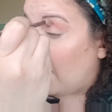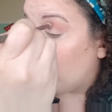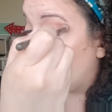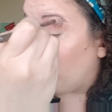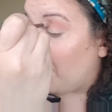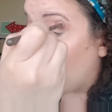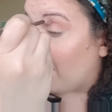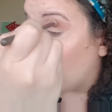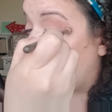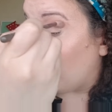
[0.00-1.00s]
as I'll be
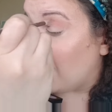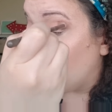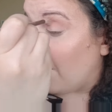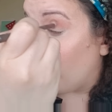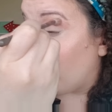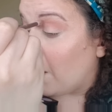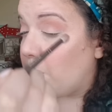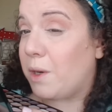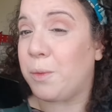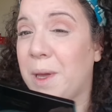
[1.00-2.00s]
wearing glasses,
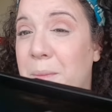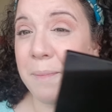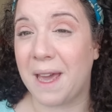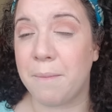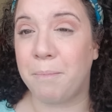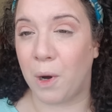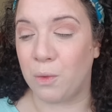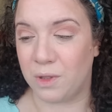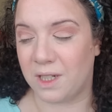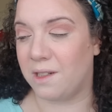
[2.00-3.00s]
everything will be a bit
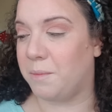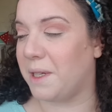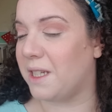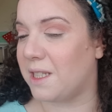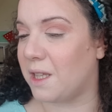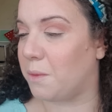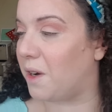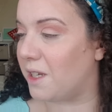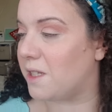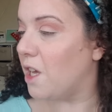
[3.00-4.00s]
bolder because
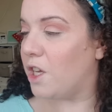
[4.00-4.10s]
otherwise